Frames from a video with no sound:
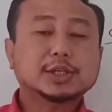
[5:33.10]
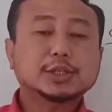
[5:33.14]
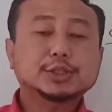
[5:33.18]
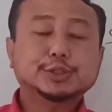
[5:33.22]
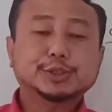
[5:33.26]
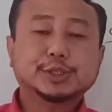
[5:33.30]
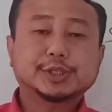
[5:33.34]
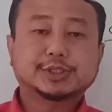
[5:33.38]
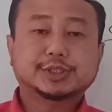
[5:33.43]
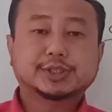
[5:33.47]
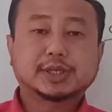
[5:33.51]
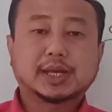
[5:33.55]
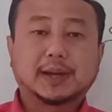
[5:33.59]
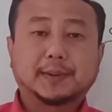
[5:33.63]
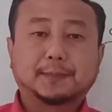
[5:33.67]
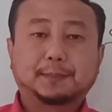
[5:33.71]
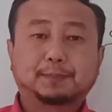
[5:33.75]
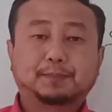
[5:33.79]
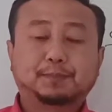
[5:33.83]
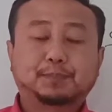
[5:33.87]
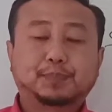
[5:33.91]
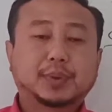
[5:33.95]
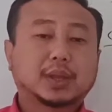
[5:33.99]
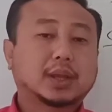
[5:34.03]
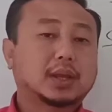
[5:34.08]

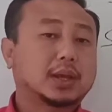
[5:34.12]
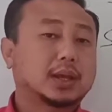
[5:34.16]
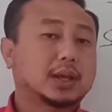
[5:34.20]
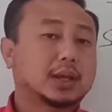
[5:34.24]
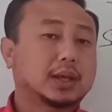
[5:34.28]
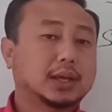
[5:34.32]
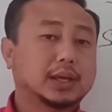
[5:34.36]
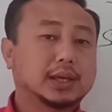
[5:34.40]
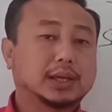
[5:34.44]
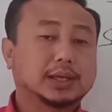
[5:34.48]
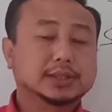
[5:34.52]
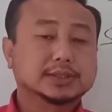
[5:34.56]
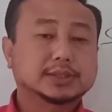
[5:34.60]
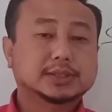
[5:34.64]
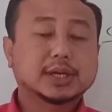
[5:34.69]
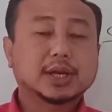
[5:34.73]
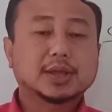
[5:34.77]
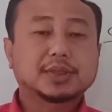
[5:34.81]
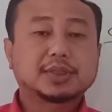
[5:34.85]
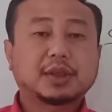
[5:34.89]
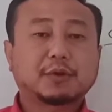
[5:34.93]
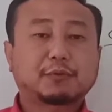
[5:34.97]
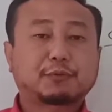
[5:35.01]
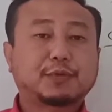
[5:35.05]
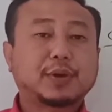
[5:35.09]
system is
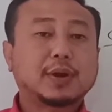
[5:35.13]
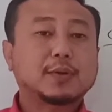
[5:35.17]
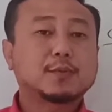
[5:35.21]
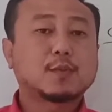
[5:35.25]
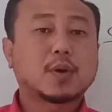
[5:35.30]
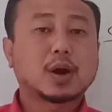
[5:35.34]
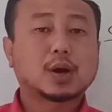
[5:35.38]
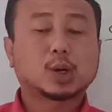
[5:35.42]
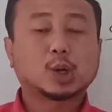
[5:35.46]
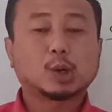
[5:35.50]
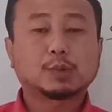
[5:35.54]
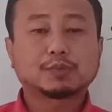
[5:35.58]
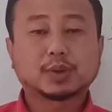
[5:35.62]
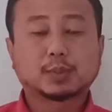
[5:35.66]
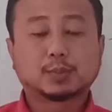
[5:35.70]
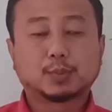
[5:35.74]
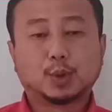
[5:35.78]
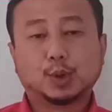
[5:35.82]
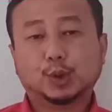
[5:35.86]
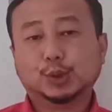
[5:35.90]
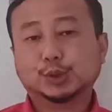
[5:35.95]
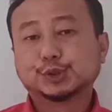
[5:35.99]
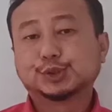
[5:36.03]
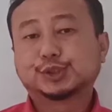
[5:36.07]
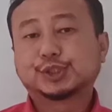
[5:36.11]
the framework of the
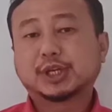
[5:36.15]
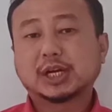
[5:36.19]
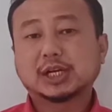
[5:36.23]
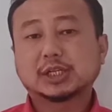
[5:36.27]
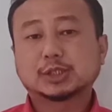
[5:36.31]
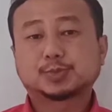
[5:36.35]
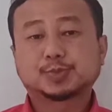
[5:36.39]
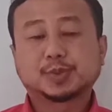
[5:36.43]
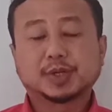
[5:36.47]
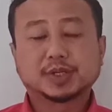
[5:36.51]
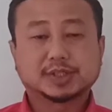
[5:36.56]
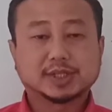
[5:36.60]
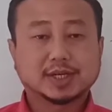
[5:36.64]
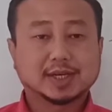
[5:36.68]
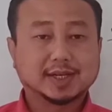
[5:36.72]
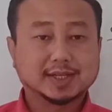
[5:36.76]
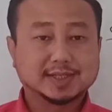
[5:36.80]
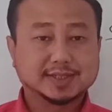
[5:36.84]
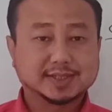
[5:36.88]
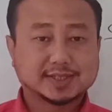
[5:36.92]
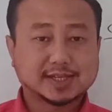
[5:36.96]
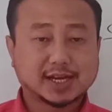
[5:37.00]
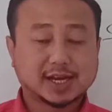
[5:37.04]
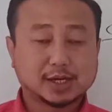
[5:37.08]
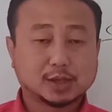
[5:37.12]
bones that is present
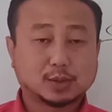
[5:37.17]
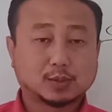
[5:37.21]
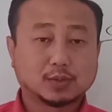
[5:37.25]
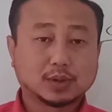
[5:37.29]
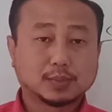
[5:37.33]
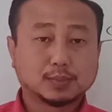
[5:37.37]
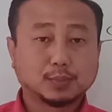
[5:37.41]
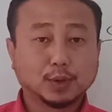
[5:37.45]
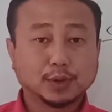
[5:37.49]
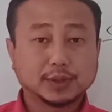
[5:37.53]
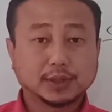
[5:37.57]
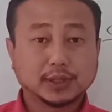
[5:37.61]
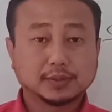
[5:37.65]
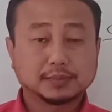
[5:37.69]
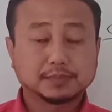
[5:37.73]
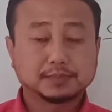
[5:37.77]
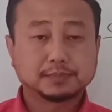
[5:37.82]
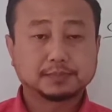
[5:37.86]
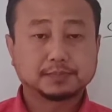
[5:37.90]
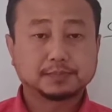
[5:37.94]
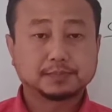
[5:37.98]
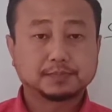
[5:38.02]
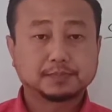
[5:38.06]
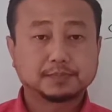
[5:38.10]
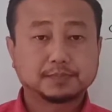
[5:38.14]
inside our body.
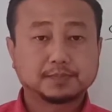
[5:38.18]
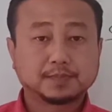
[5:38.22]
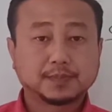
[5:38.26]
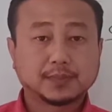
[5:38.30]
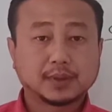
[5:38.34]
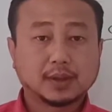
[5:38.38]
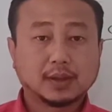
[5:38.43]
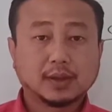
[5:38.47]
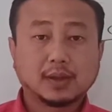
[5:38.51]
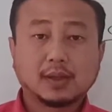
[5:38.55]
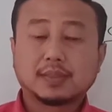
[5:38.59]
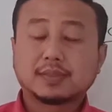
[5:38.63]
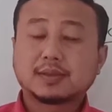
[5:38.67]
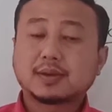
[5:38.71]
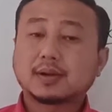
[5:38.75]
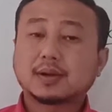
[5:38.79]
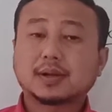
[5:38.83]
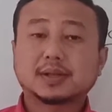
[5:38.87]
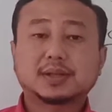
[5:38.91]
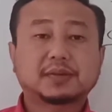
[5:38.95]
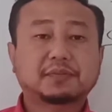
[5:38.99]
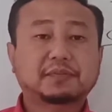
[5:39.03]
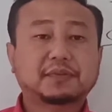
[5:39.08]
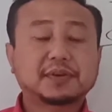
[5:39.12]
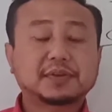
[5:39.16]
There
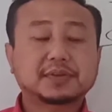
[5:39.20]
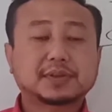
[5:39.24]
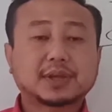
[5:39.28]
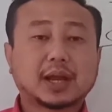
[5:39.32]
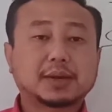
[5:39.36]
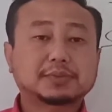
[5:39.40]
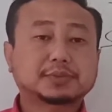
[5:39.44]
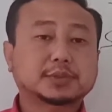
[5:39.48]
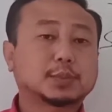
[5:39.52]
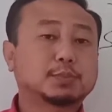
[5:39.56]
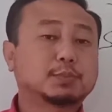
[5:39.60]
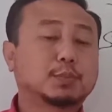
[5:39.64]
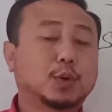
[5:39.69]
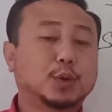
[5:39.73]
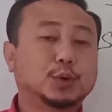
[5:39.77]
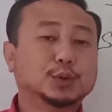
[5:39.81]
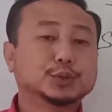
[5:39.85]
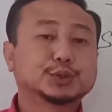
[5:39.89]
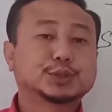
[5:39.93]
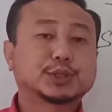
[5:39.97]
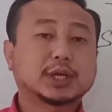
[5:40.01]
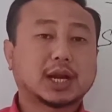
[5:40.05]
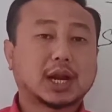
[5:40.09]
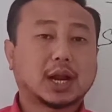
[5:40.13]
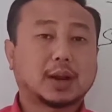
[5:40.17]
are different types of
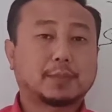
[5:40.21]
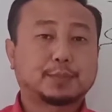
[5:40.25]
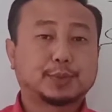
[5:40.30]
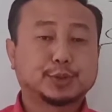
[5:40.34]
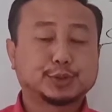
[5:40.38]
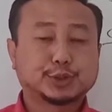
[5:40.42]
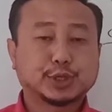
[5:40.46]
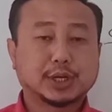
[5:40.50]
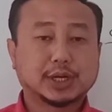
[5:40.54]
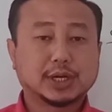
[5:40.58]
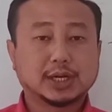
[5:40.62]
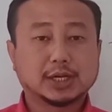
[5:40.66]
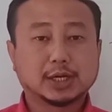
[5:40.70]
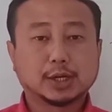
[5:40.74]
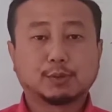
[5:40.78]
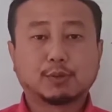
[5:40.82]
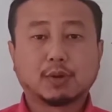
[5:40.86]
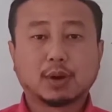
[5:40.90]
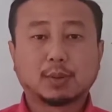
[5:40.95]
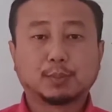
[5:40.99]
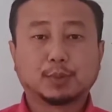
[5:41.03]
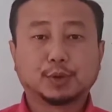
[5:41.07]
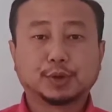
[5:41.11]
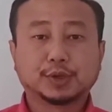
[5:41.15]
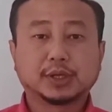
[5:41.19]
bones that are present in
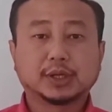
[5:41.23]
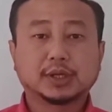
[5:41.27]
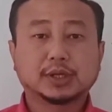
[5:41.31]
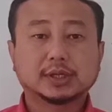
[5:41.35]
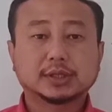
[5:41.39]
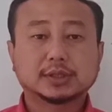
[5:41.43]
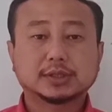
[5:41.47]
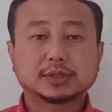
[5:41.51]
our body.